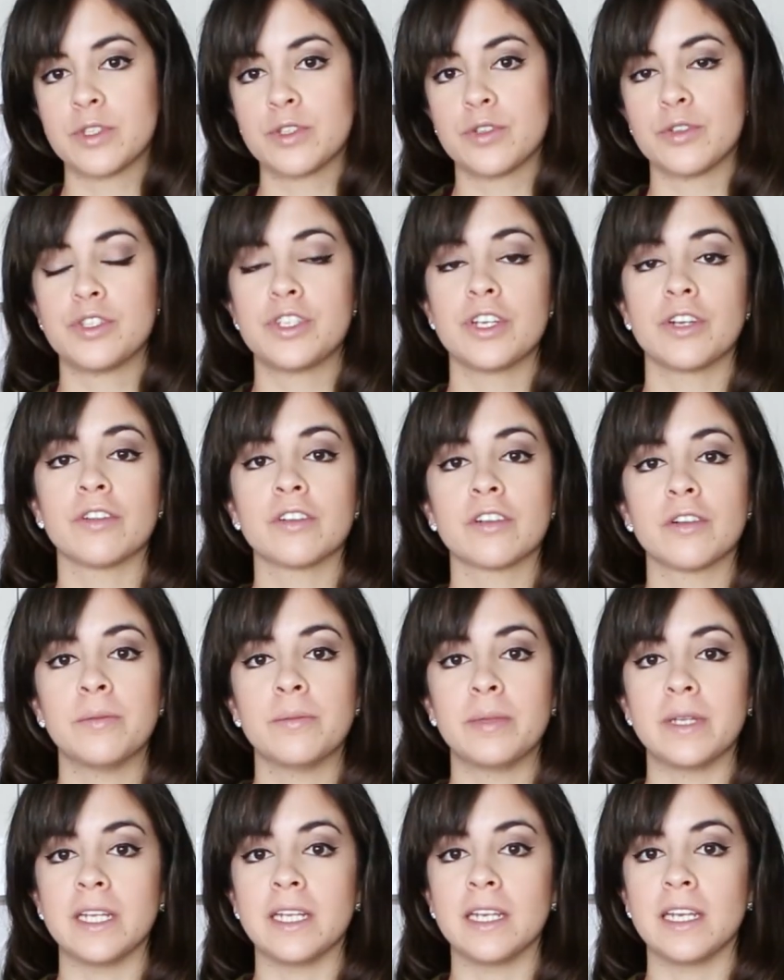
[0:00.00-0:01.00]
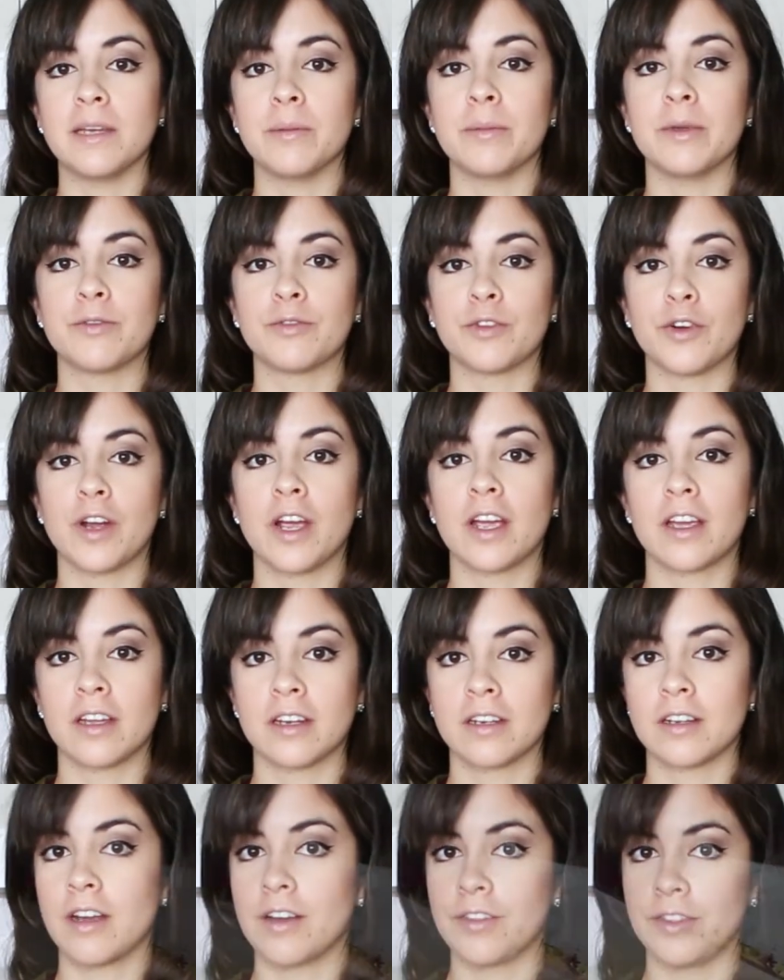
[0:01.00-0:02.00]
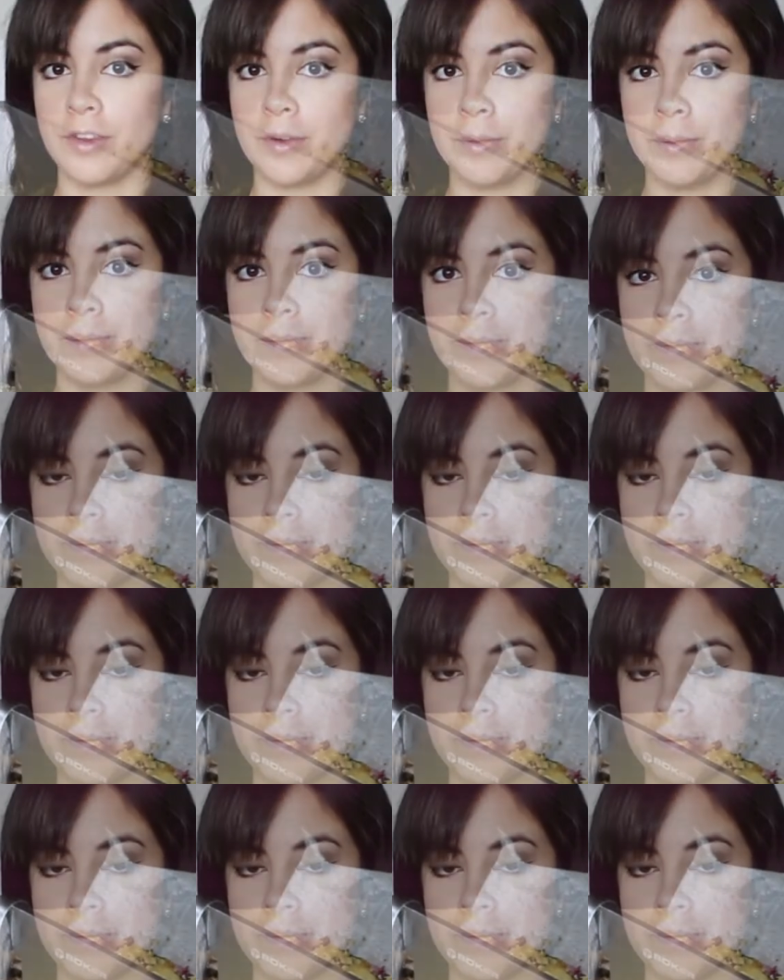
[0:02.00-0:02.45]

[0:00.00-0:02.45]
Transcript: to chill completely before I can cut them.